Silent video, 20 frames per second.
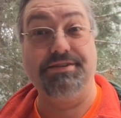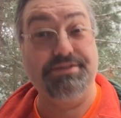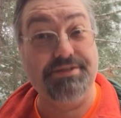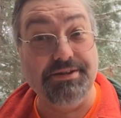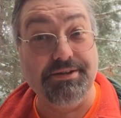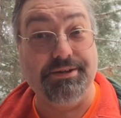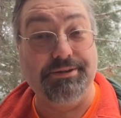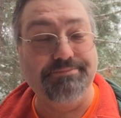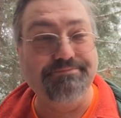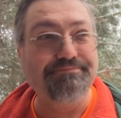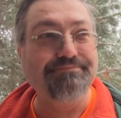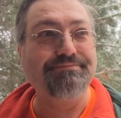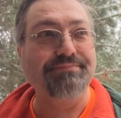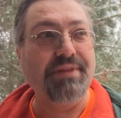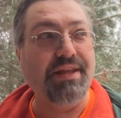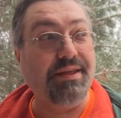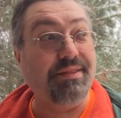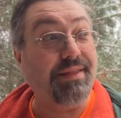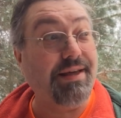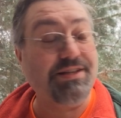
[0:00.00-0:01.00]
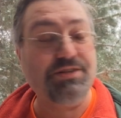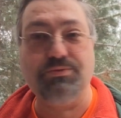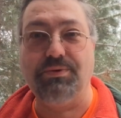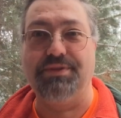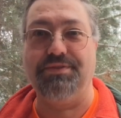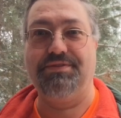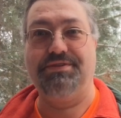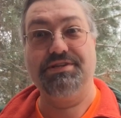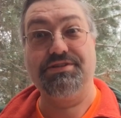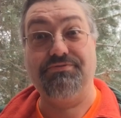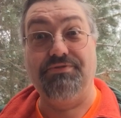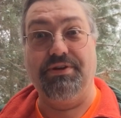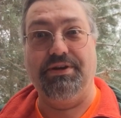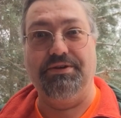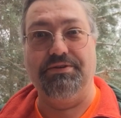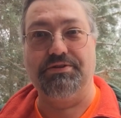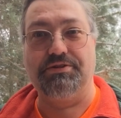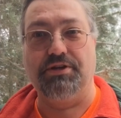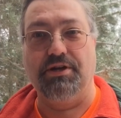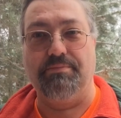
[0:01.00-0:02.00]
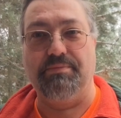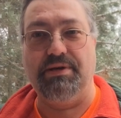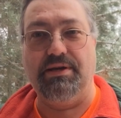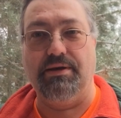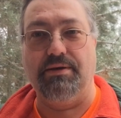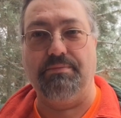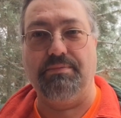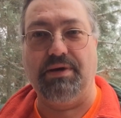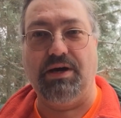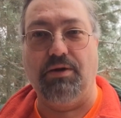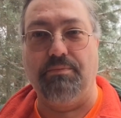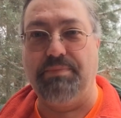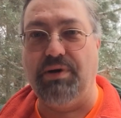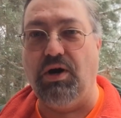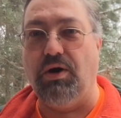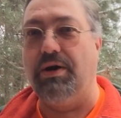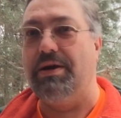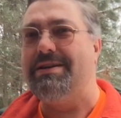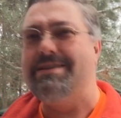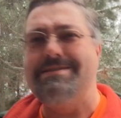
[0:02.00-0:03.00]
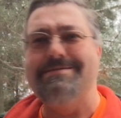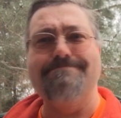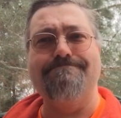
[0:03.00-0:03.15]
And so that's what this video is going to be about.